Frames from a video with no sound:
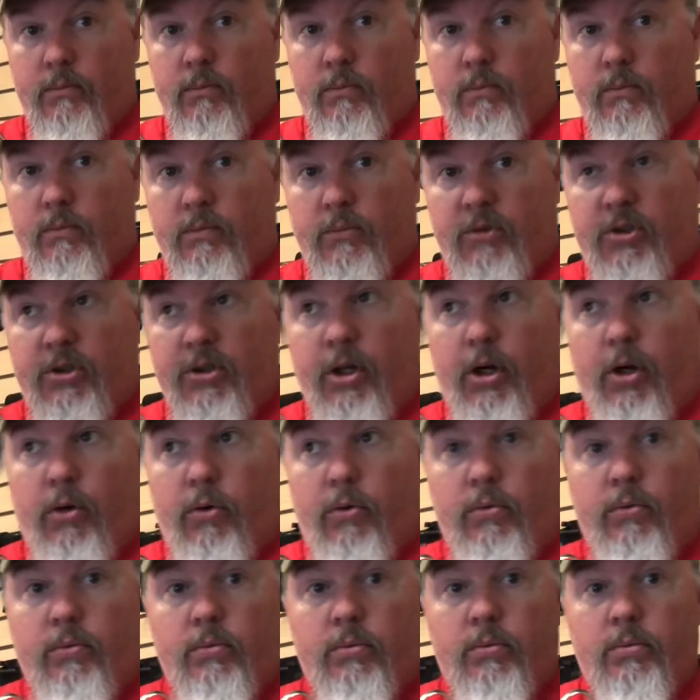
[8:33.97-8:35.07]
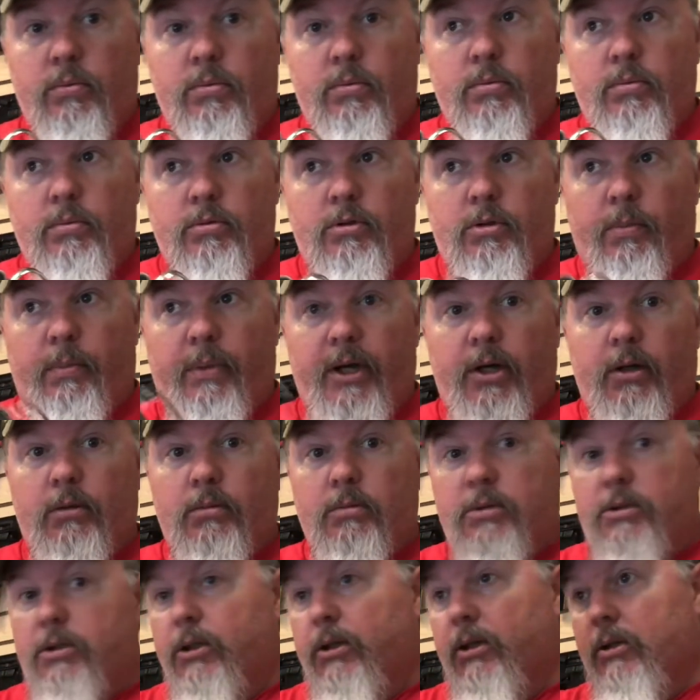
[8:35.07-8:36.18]
snow, to melt,
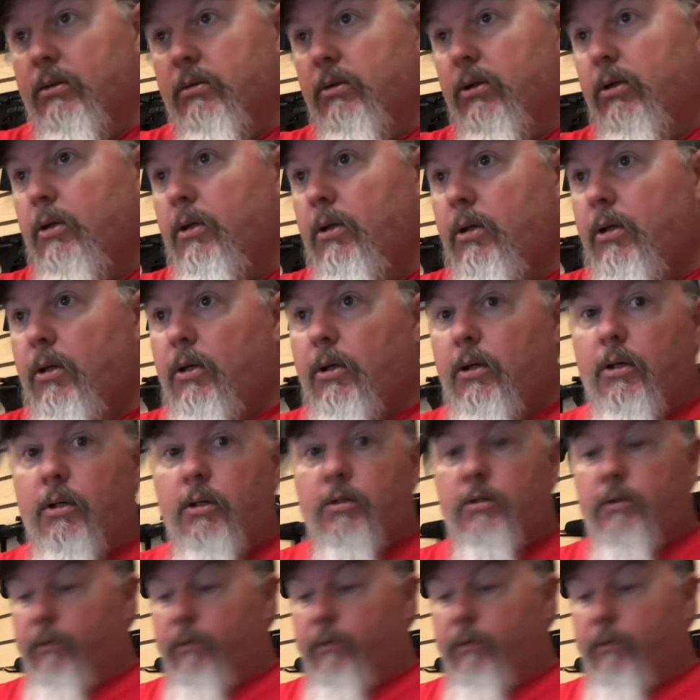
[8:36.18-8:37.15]
for